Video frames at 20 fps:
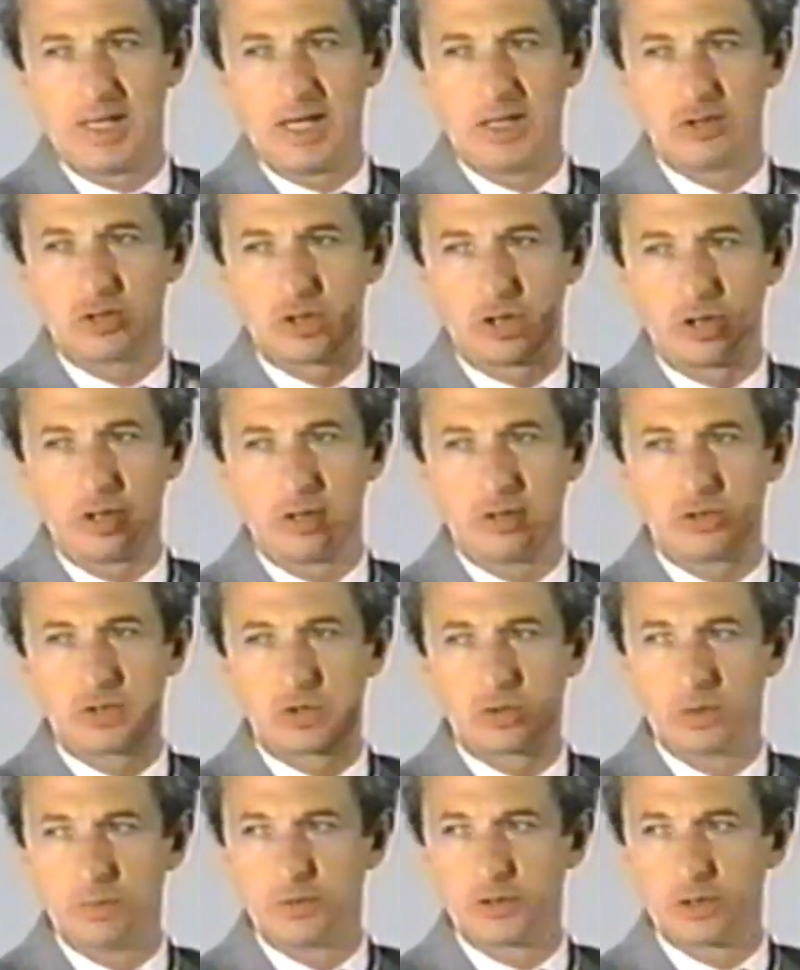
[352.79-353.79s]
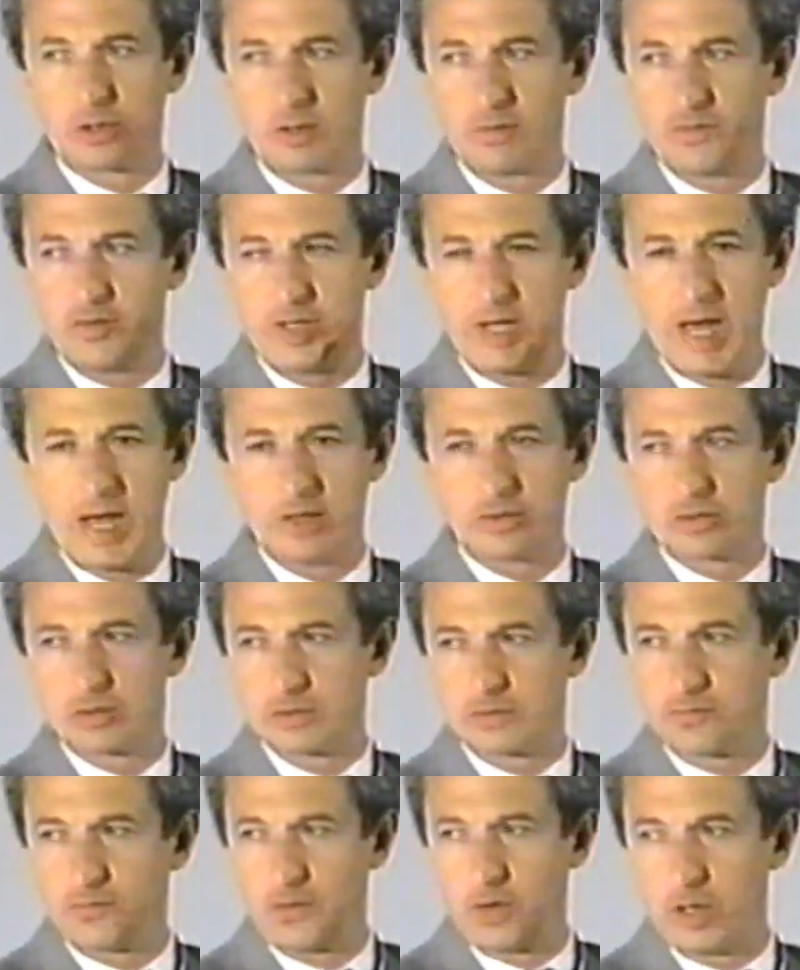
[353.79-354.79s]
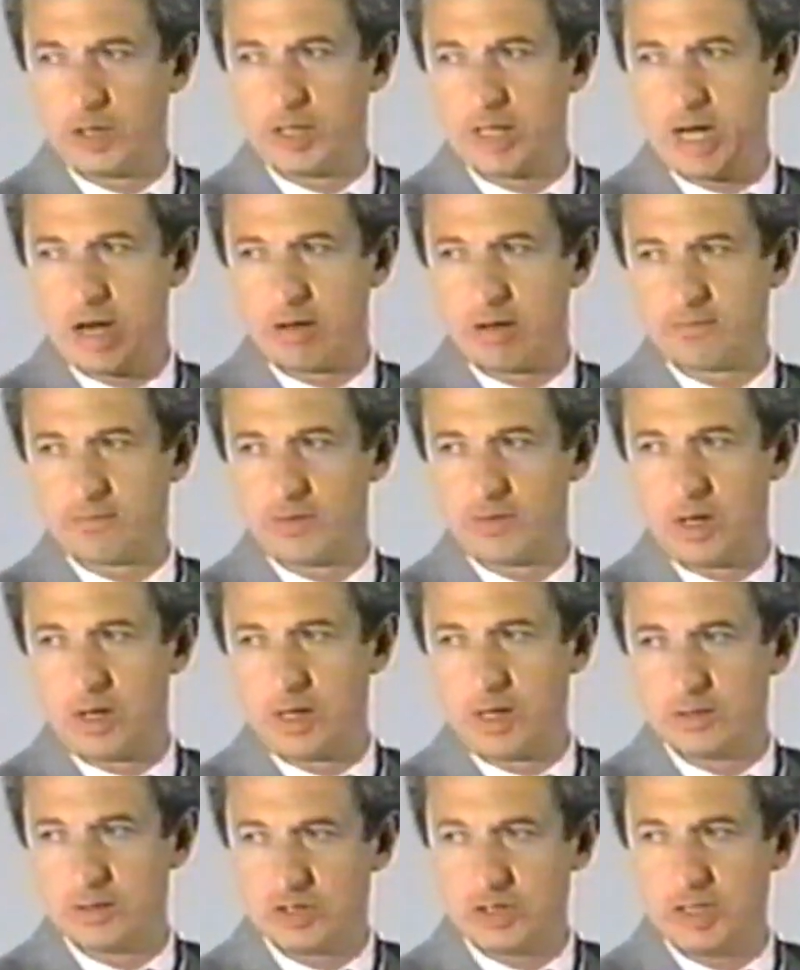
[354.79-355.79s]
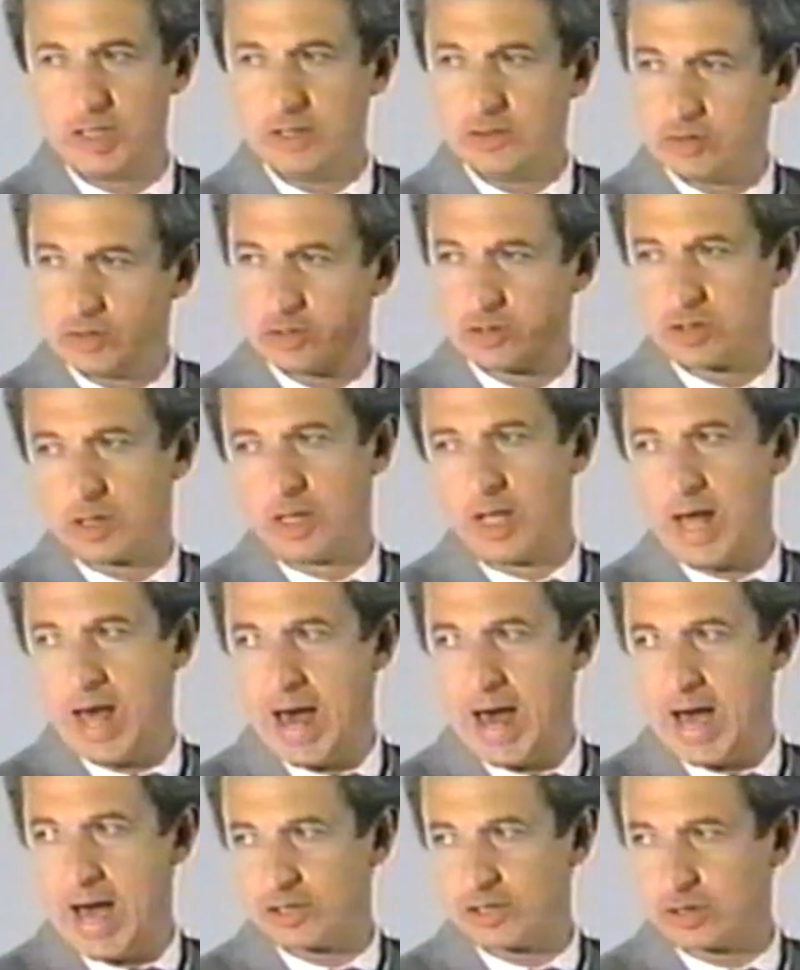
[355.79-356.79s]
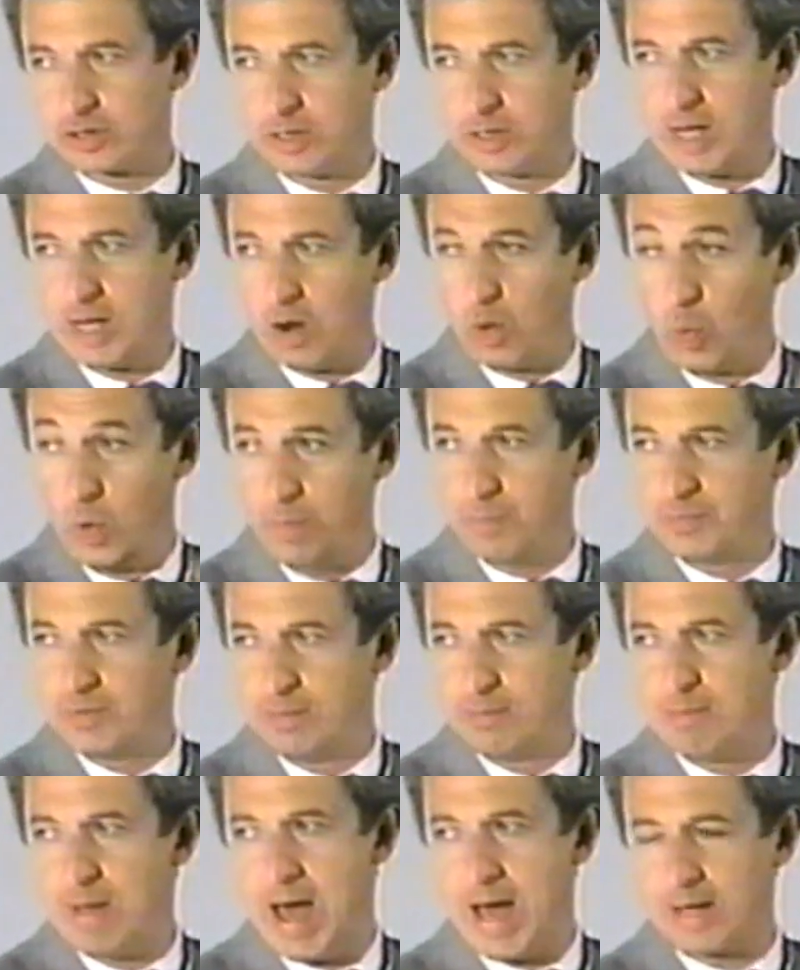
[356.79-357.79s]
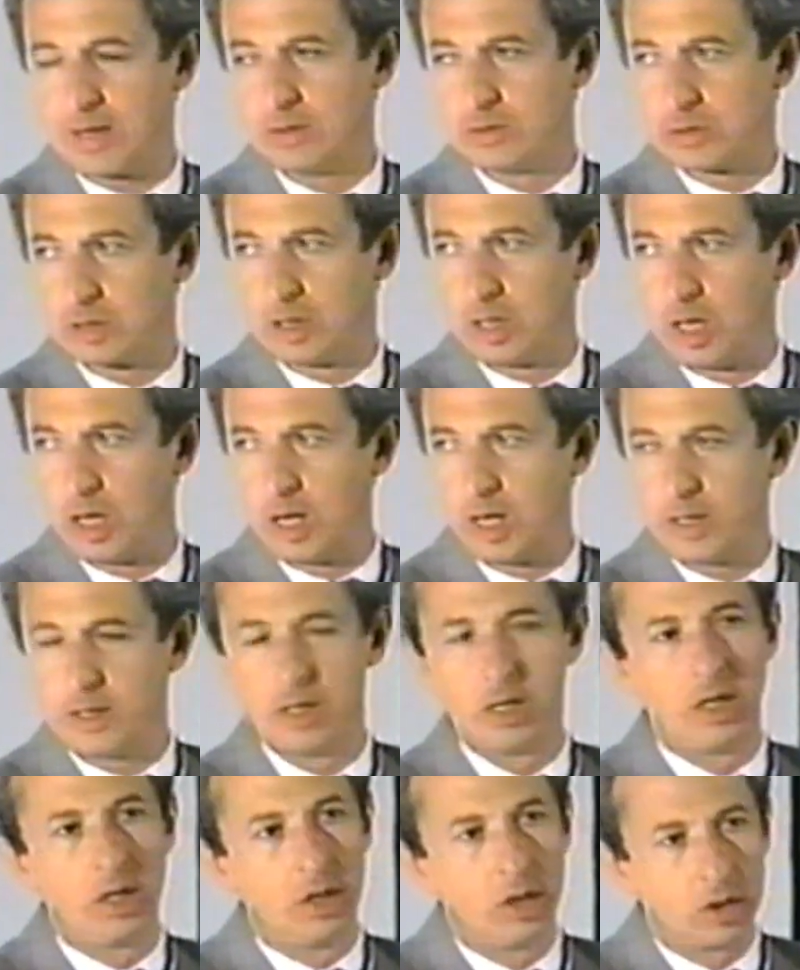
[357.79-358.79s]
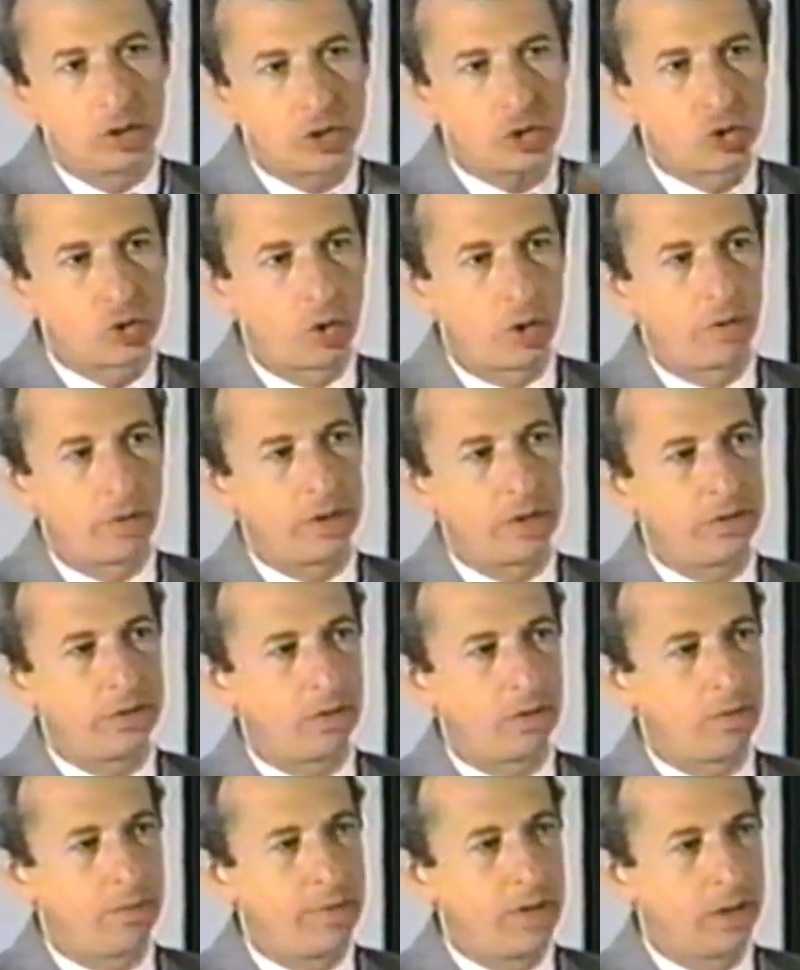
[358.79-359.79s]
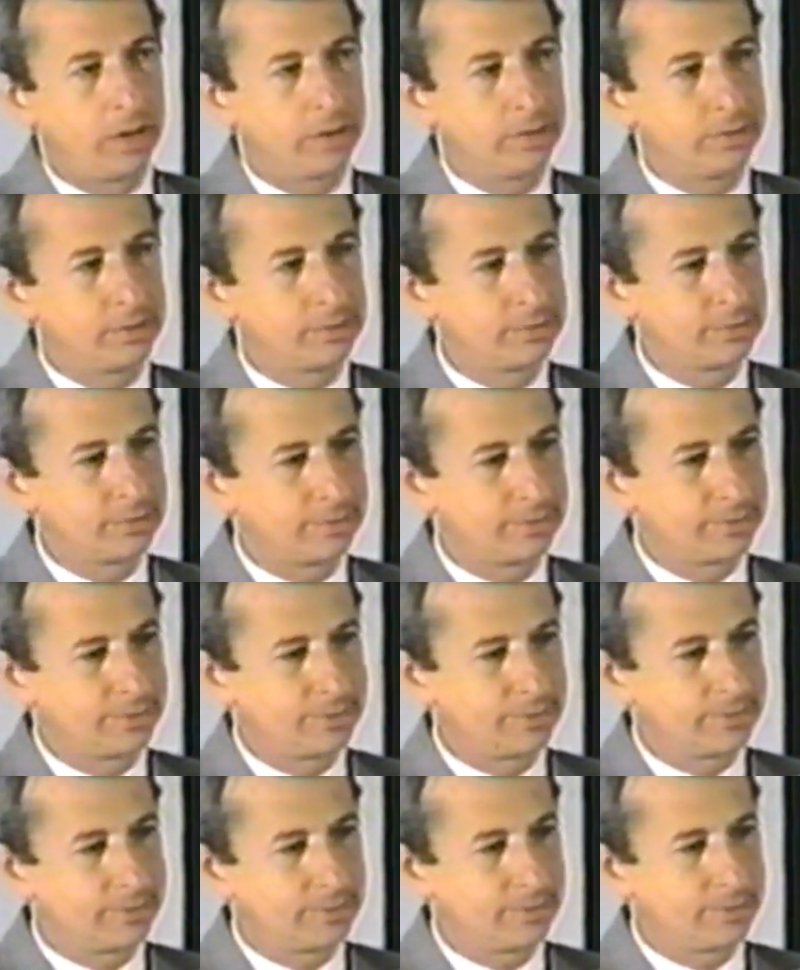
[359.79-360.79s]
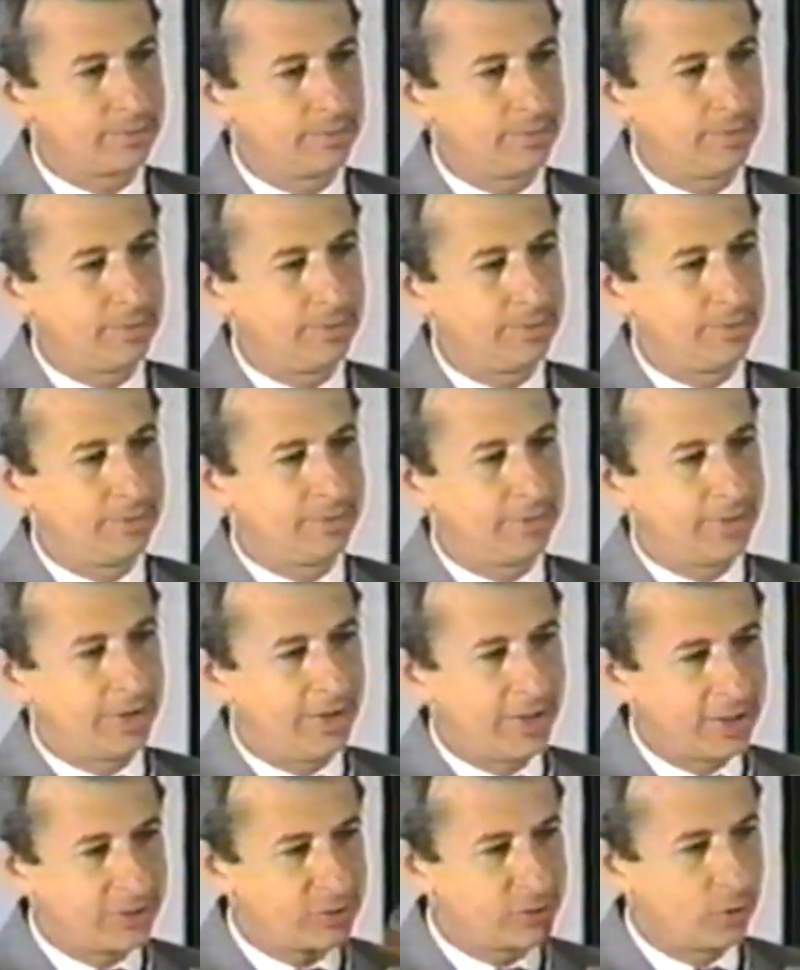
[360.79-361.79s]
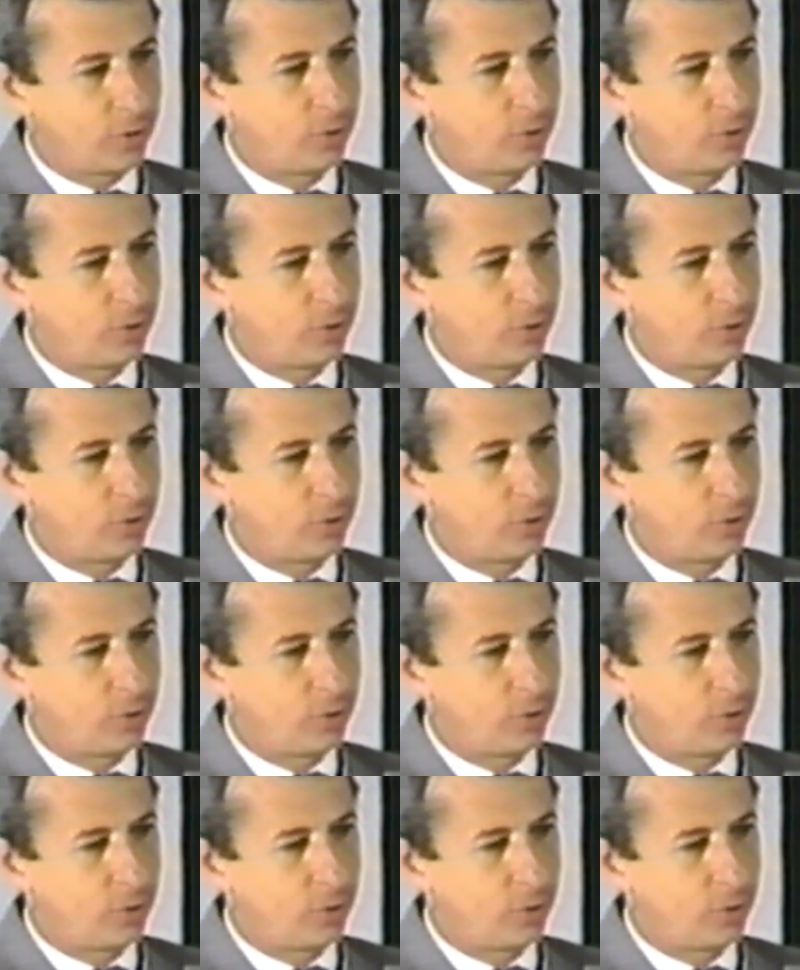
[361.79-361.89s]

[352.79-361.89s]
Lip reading: and turns to observe the dancers falling out of line, seizes the lash to now whip them back into line, assuring their rebellion. And that's